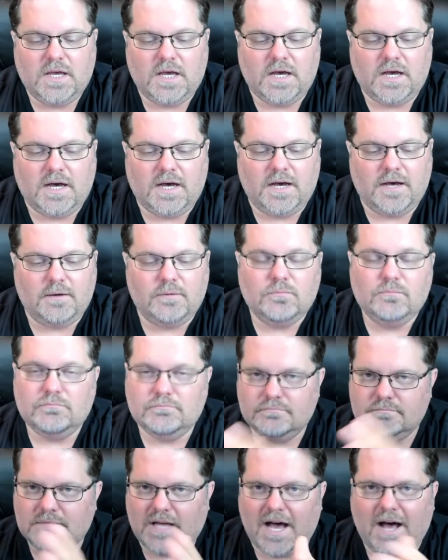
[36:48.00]

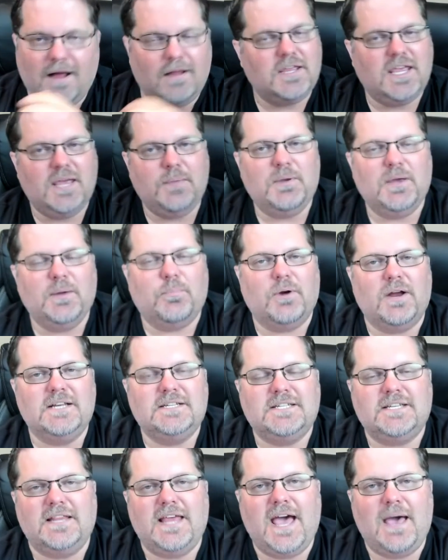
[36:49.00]
I'll keep you
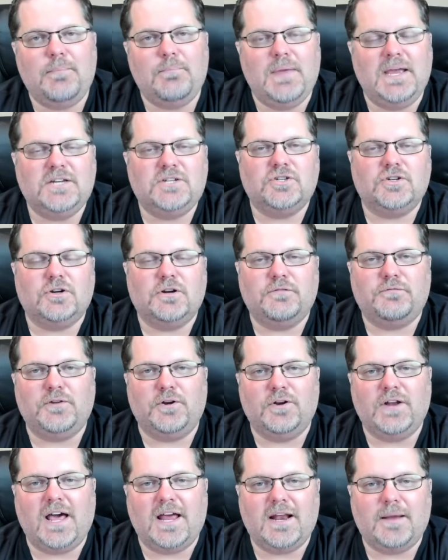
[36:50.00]
abreast of that. Make sure if
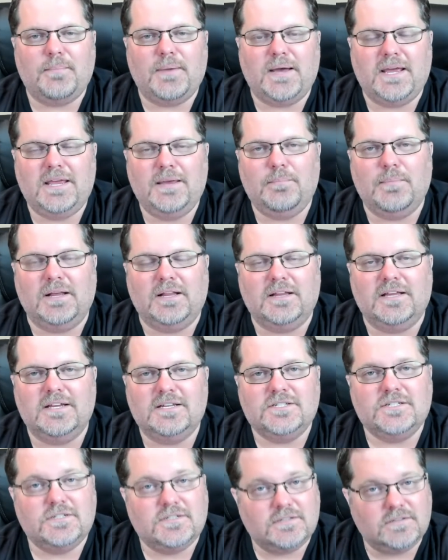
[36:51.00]
you're not on my email
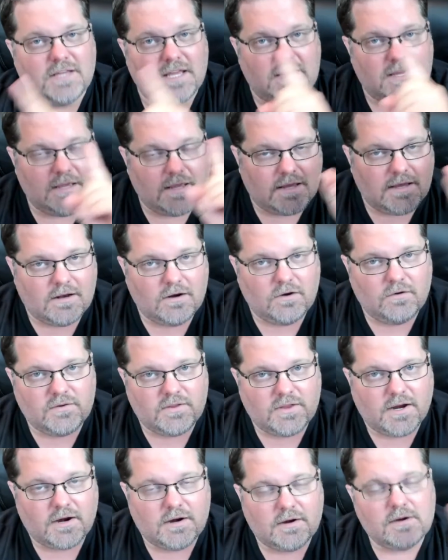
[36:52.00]
list that you get
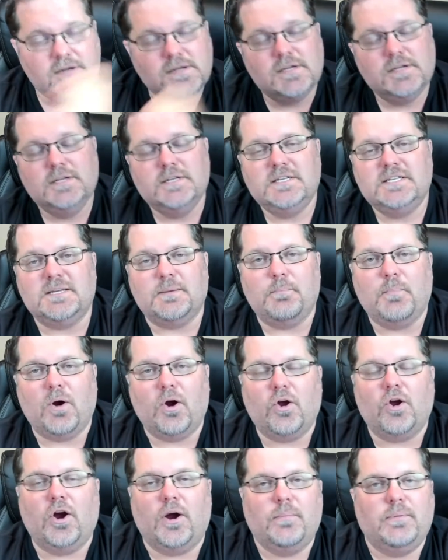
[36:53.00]
over there to
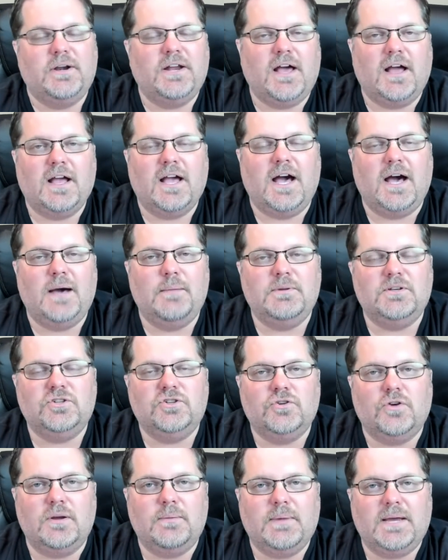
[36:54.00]
markharbor.com and
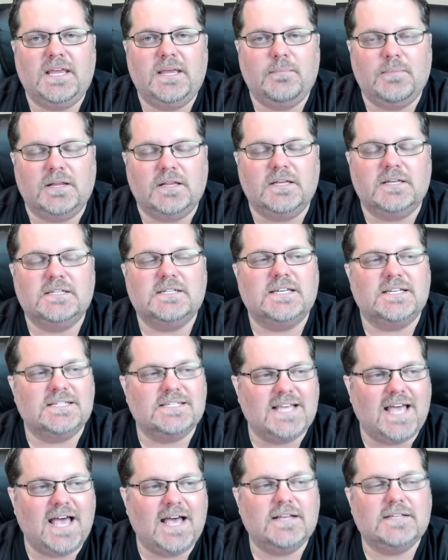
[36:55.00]
join my email list,
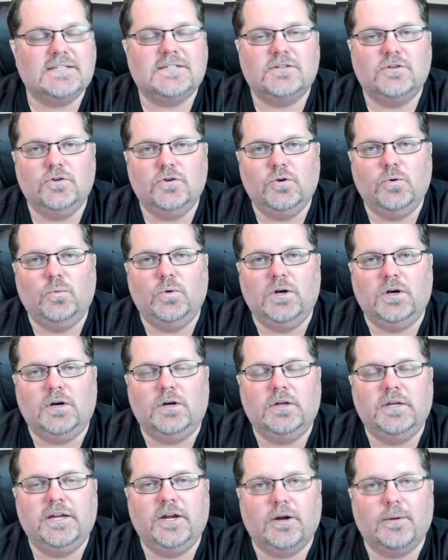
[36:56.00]
because that's who
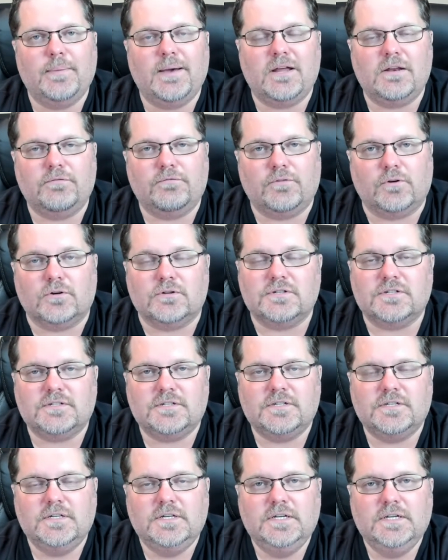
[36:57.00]
will hear about it
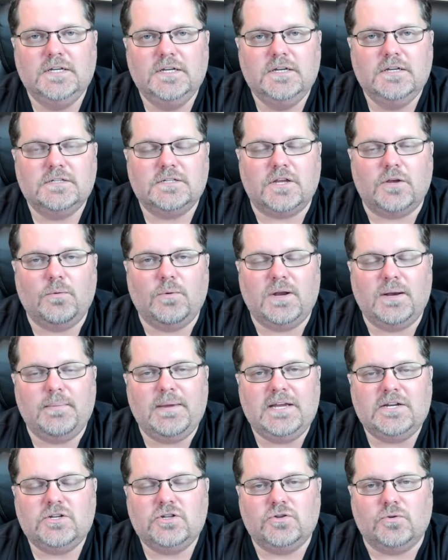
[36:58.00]
first. So you want to
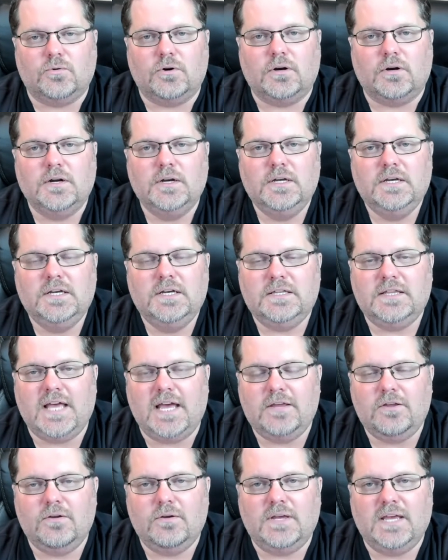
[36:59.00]
make sure
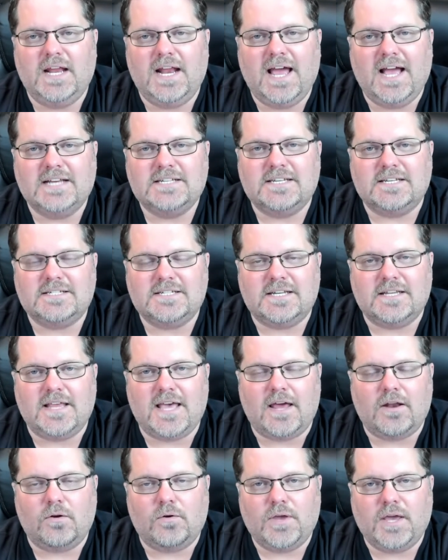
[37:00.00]
that you get access to
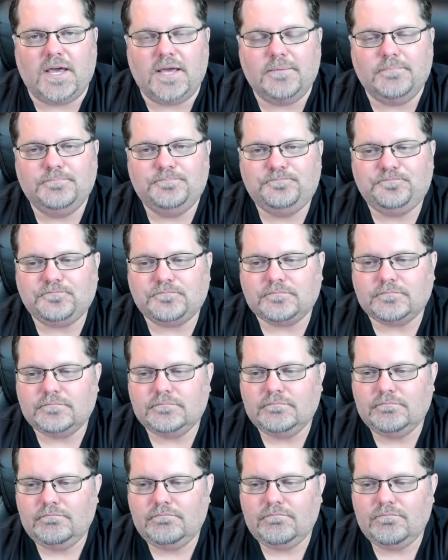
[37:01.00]
that, okay?
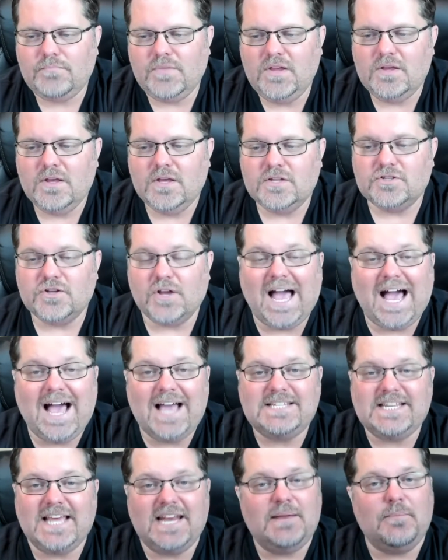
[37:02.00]
So
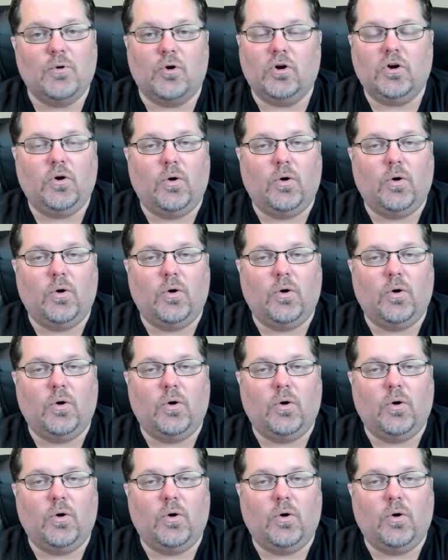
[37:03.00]
guys, any more